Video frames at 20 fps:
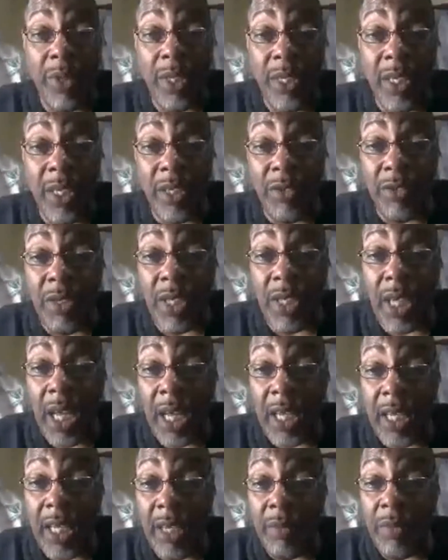interested,
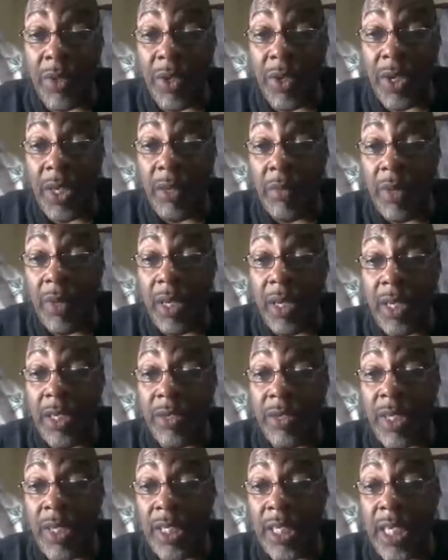give me your email
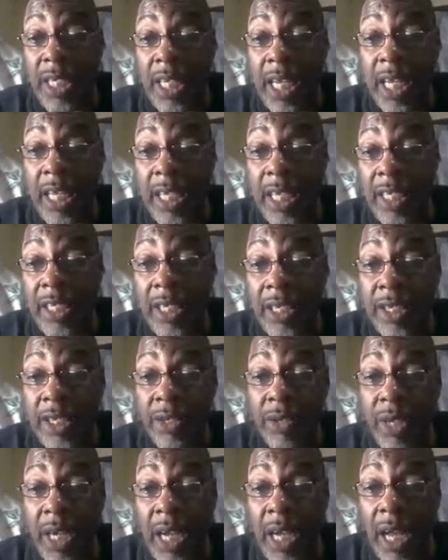address and I can send you
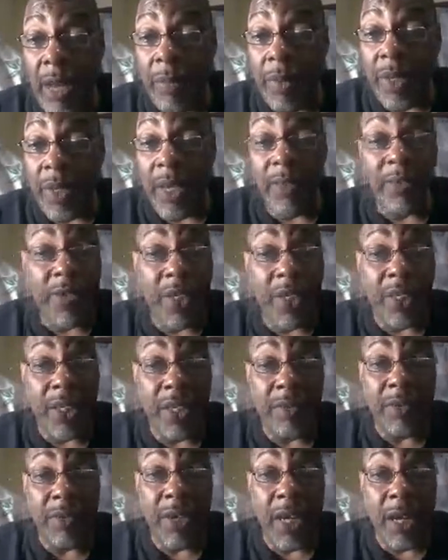a copy. I've sent
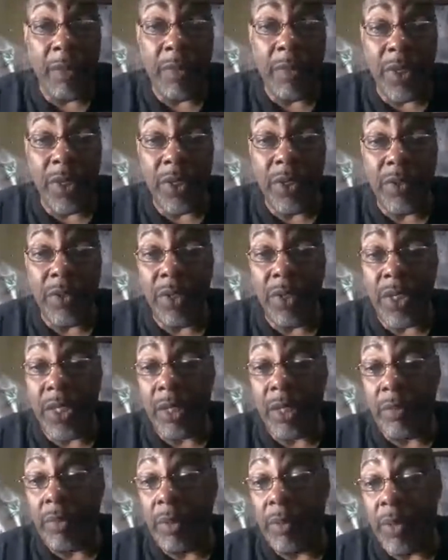several copies to
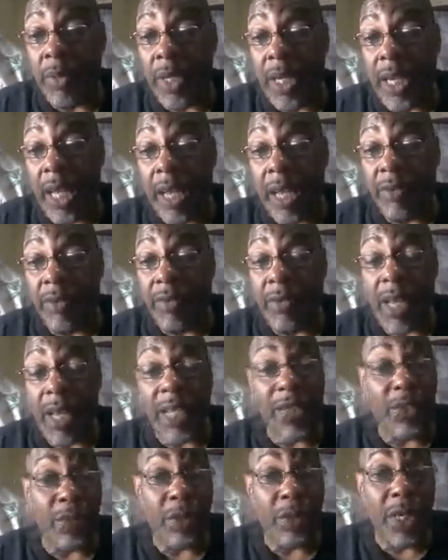some people that like
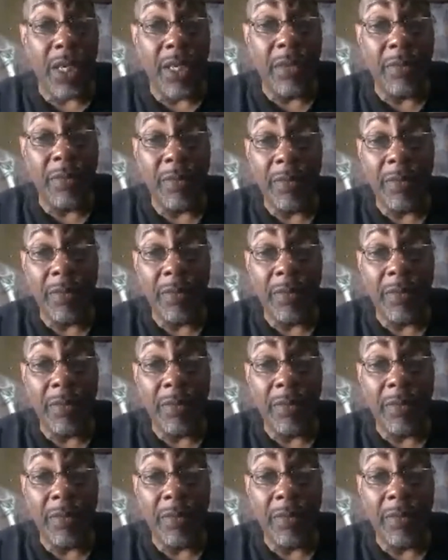to read.